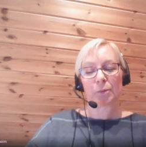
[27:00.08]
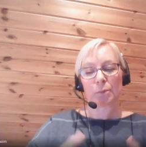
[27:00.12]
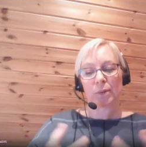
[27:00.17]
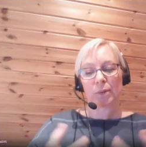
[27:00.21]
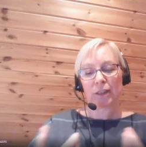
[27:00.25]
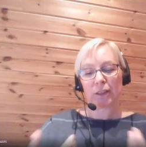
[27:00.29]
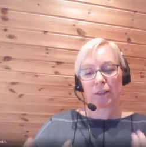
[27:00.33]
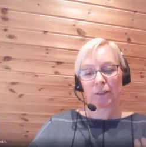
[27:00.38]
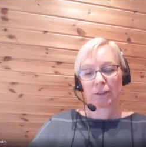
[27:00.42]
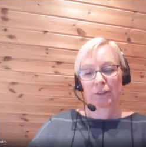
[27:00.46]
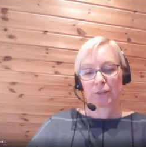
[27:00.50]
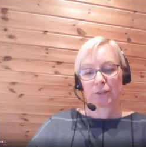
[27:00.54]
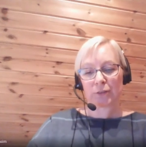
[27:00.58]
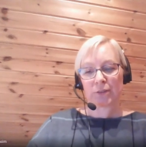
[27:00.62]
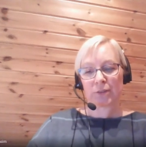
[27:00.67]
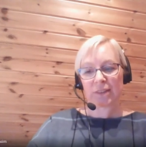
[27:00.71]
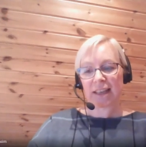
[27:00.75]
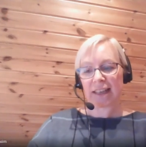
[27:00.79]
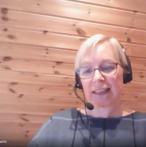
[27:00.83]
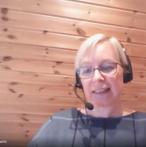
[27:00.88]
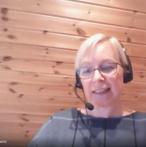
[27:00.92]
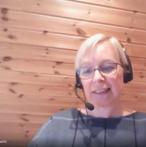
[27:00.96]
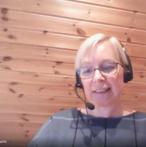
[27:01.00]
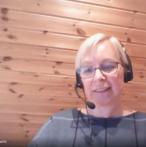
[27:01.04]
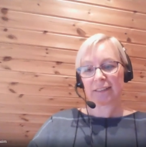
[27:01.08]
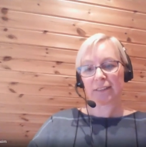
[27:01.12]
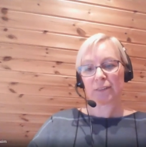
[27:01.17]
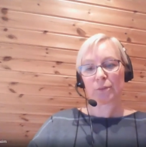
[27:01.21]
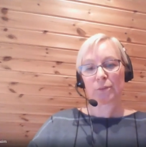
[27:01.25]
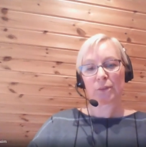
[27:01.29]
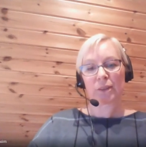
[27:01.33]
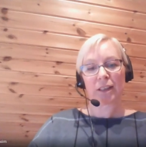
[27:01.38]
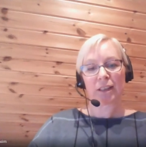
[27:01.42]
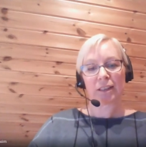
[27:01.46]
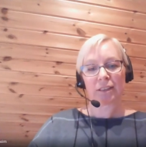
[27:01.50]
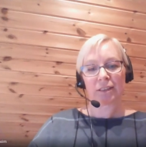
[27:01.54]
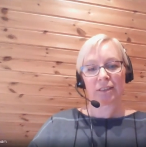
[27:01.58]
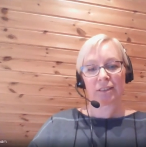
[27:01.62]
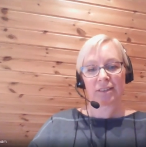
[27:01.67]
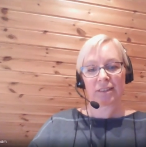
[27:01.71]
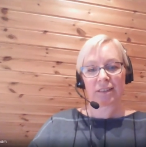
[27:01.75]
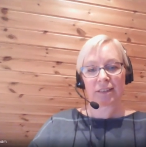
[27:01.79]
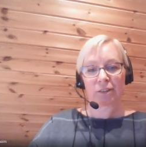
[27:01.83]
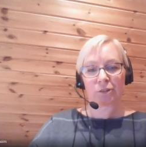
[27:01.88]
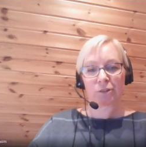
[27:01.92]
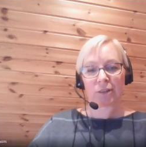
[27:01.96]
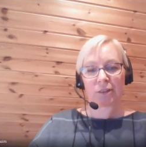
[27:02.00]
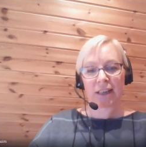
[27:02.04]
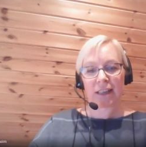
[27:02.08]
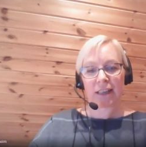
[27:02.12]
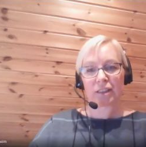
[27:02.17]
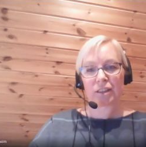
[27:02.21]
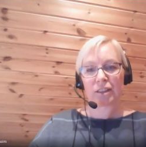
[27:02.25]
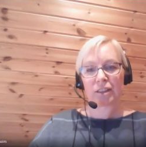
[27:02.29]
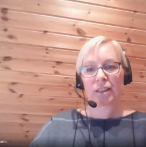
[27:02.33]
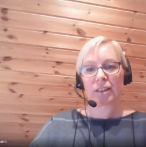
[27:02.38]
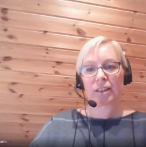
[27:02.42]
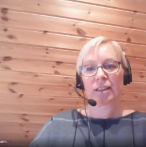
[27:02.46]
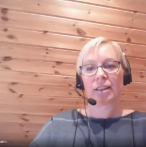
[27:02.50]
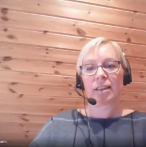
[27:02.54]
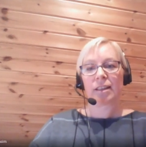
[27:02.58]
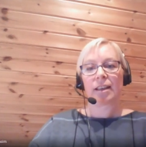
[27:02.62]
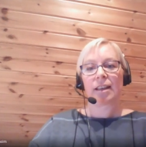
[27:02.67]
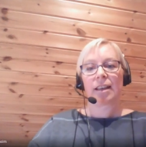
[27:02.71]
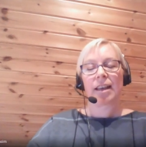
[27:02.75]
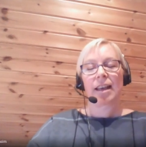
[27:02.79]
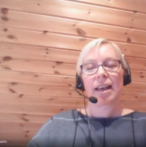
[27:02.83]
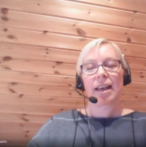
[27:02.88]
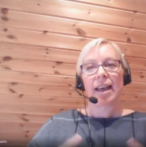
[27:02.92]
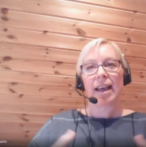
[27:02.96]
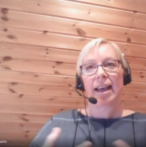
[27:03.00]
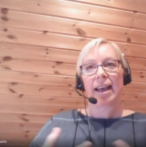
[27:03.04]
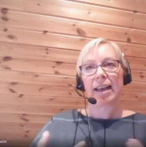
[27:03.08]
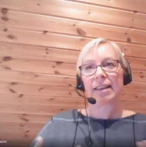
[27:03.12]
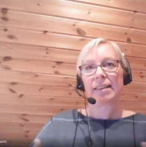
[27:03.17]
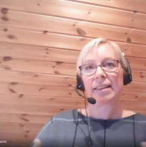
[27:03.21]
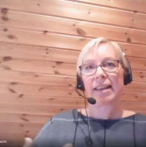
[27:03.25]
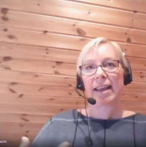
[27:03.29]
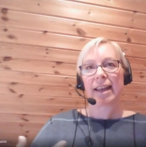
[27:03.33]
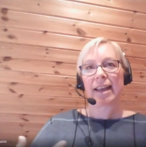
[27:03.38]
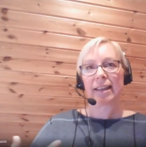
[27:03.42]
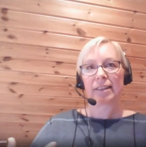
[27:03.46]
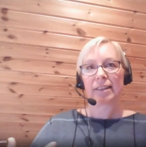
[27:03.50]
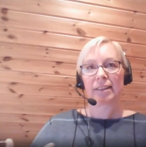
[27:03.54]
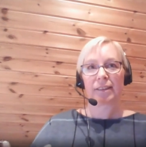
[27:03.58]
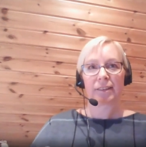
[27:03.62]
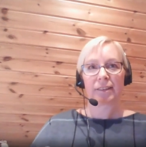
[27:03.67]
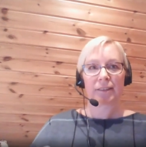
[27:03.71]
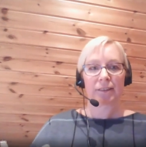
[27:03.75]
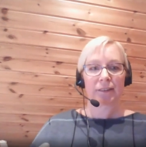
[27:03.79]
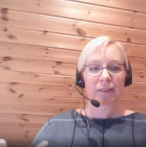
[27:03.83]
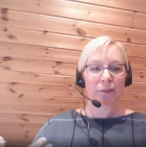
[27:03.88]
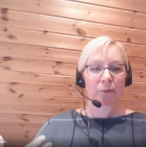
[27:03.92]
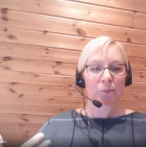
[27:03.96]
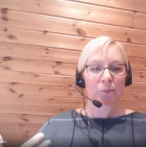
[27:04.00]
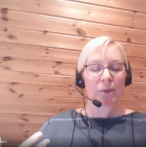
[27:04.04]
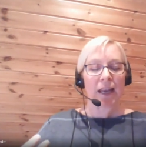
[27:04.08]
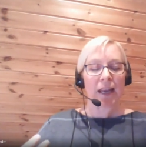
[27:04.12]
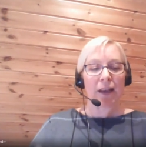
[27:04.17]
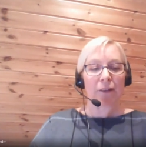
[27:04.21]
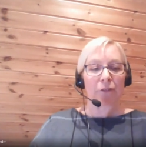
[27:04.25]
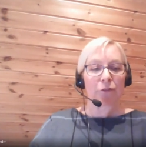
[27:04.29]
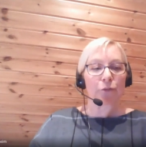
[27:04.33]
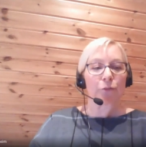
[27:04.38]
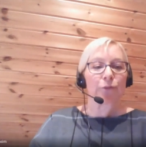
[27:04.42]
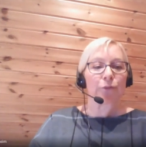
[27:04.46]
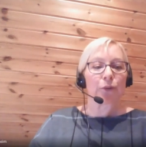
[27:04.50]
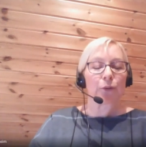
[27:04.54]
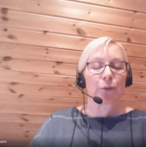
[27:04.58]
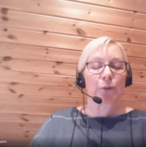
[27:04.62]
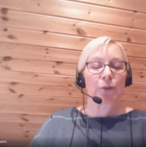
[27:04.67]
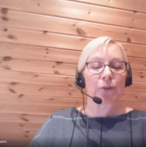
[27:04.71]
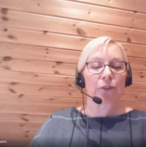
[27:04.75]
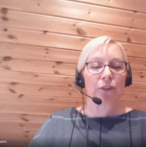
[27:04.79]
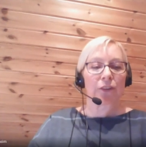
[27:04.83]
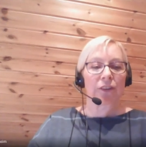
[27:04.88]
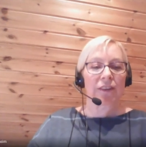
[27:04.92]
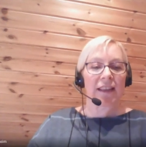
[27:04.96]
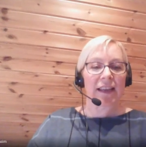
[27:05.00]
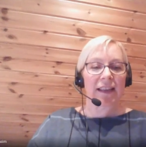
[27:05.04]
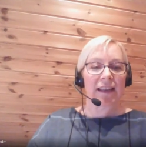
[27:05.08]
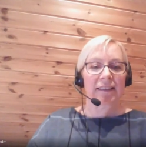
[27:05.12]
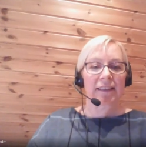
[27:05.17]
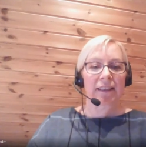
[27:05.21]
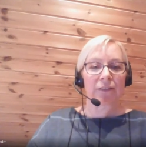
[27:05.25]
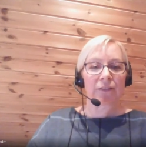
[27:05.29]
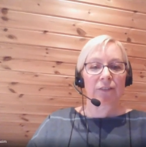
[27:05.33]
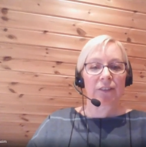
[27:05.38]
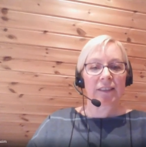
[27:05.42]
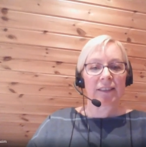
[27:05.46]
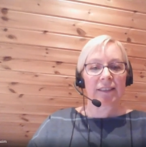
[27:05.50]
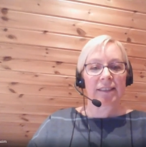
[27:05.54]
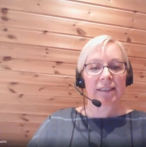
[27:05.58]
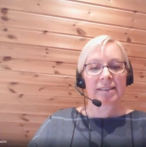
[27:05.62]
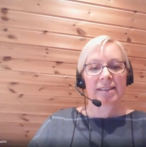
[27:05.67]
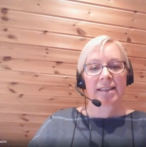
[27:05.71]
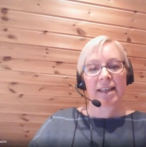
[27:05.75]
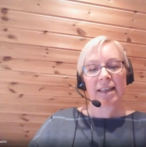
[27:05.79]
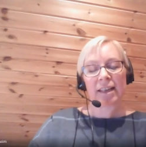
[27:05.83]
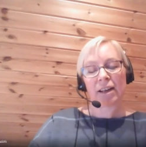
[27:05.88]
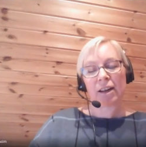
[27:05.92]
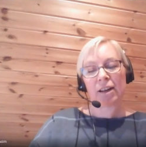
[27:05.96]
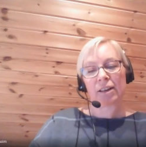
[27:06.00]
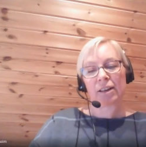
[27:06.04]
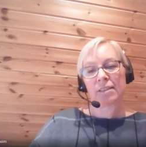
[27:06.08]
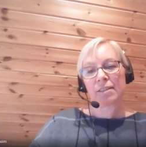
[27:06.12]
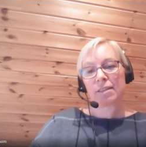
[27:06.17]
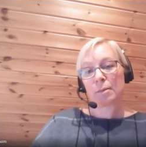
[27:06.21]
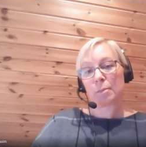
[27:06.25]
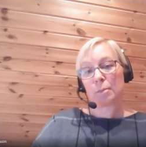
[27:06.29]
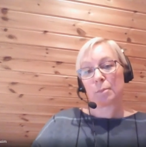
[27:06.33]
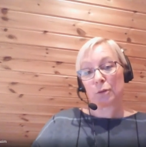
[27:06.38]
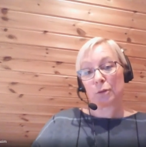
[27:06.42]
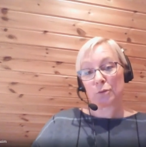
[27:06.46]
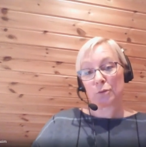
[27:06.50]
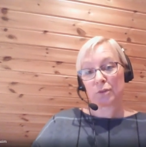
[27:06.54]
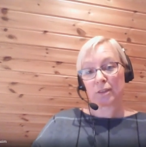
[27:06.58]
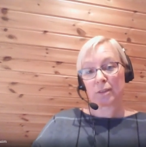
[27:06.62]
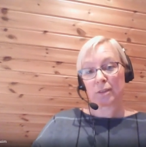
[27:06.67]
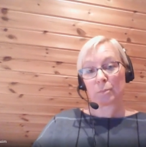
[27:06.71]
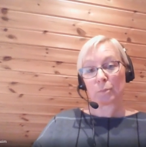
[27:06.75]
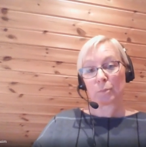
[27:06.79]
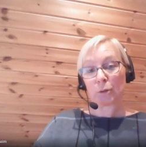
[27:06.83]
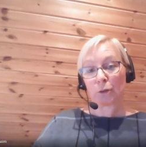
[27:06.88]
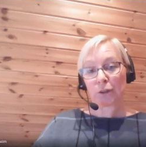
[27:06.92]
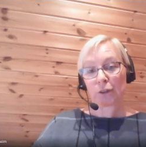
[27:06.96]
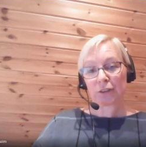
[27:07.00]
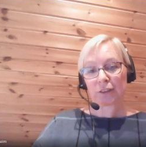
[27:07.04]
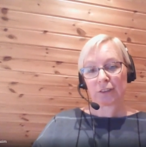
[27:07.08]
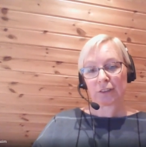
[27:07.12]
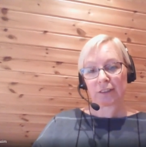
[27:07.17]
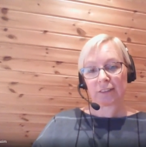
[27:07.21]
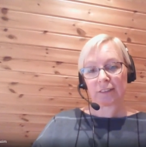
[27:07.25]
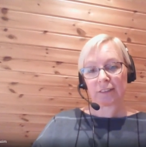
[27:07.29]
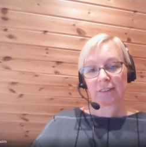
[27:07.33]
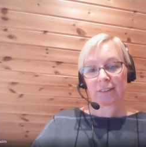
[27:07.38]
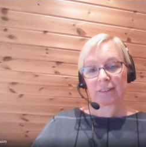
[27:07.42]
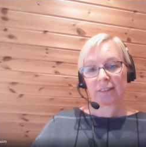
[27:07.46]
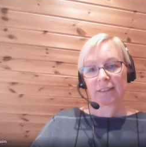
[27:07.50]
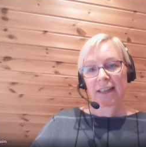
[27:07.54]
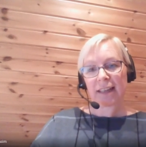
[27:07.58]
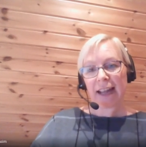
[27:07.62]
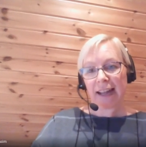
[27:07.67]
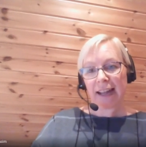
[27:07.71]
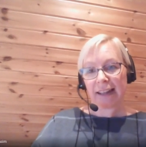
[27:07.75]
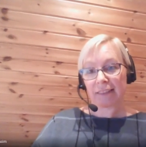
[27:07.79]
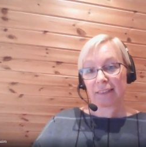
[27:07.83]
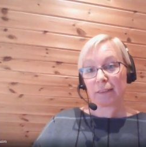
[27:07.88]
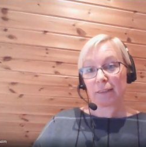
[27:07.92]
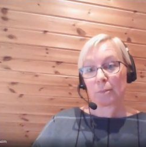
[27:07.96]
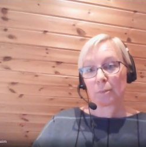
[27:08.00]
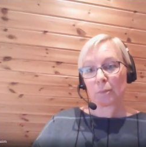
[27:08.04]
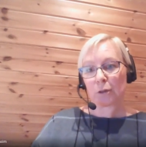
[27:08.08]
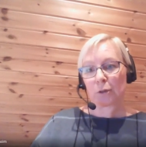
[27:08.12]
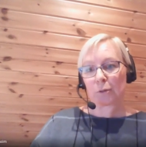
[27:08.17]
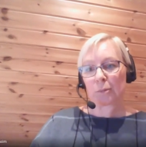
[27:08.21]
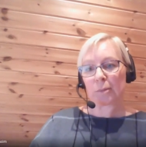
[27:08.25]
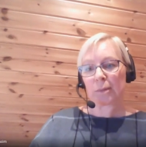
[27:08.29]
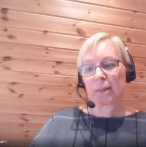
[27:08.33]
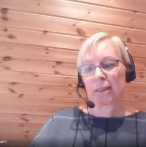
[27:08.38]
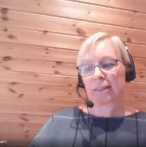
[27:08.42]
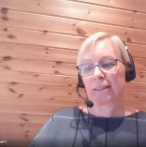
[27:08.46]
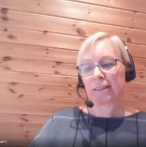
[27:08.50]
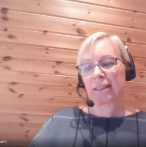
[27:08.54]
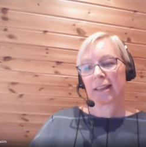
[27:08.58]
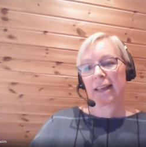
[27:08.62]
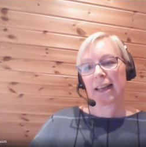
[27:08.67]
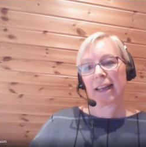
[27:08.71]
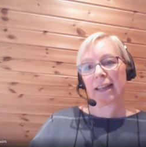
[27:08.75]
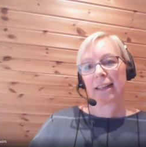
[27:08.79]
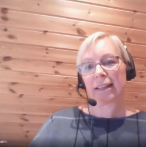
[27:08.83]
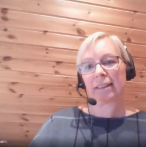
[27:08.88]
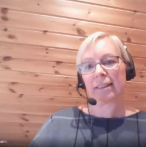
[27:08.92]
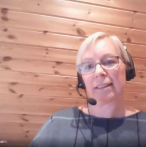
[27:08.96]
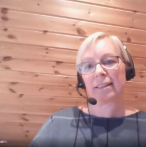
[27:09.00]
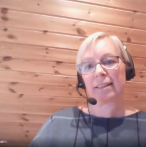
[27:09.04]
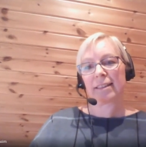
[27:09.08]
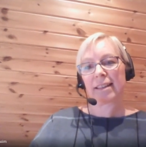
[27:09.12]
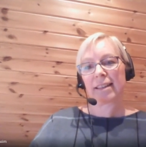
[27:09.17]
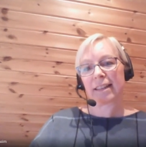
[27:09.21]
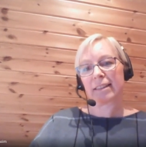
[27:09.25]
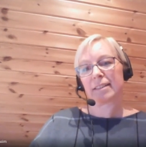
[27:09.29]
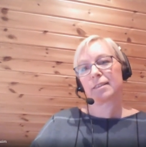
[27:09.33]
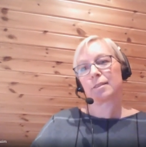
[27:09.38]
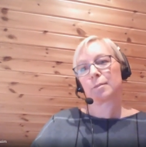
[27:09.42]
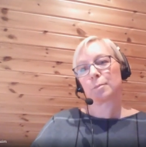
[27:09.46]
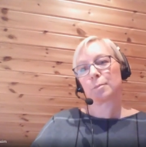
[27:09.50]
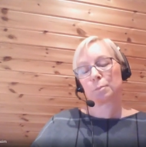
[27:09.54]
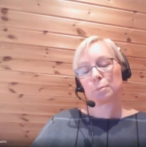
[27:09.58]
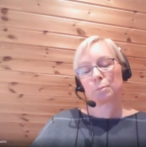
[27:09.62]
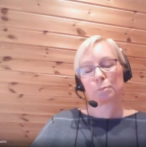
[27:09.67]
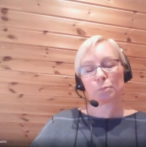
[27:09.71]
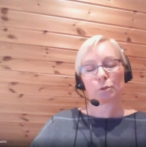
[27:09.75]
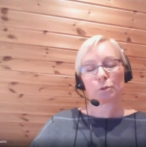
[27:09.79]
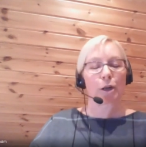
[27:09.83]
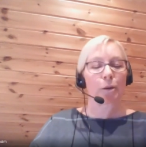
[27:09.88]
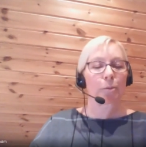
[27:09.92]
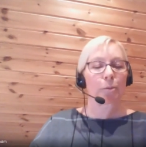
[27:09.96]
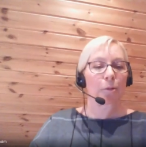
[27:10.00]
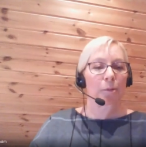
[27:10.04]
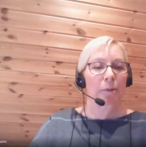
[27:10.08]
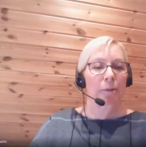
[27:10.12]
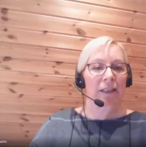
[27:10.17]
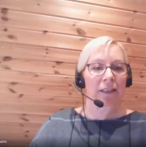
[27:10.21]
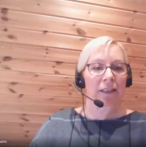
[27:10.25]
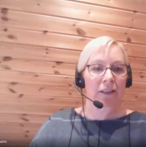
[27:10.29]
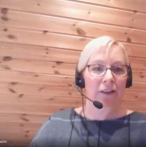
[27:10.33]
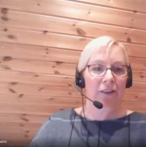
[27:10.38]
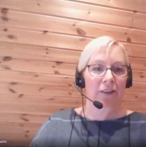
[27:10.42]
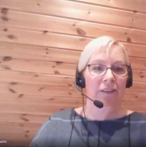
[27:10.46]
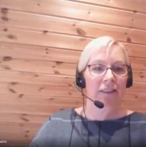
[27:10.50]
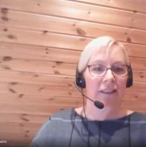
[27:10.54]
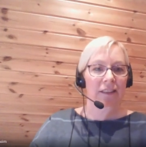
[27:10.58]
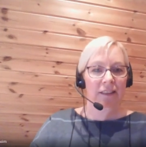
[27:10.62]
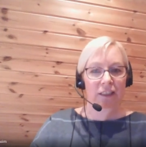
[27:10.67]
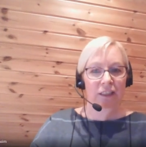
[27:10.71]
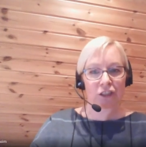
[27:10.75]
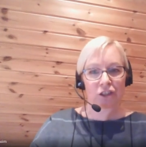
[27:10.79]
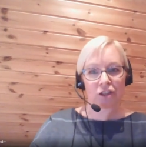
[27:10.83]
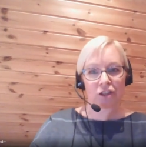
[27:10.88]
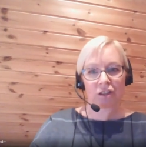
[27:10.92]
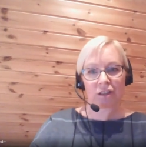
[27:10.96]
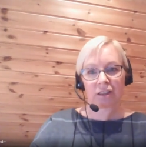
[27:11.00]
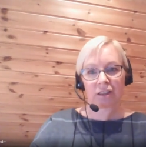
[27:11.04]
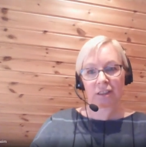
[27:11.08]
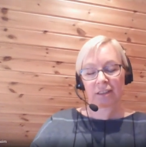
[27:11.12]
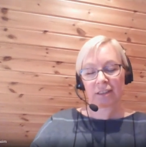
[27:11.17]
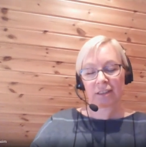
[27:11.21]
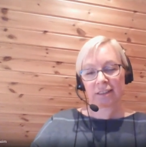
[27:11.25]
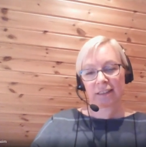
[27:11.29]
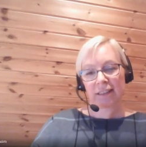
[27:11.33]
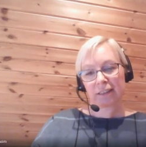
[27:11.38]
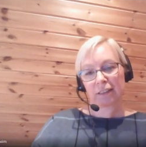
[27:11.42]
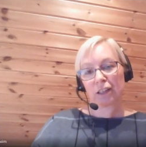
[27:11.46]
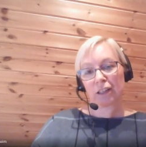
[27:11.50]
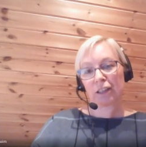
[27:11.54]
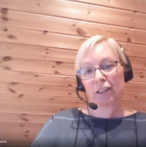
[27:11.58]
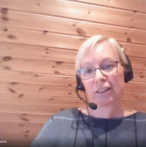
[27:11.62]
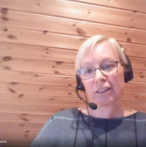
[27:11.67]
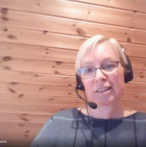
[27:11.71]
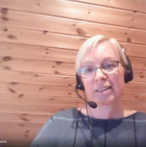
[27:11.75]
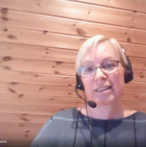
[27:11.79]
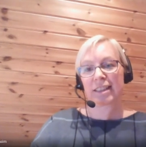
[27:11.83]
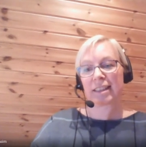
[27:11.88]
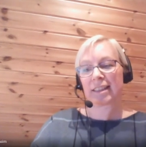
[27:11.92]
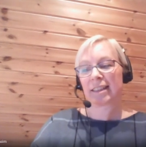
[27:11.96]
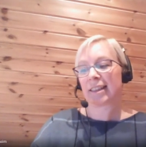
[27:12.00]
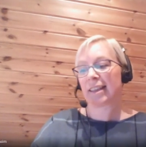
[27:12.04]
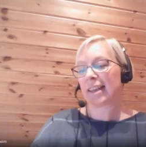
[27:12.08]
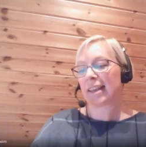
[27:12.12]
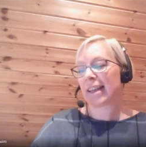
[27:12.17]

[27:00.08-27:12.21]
also take into consideration uh, that we have to focus on the activities that are the most important at the moment, and that's probably not the digital technology.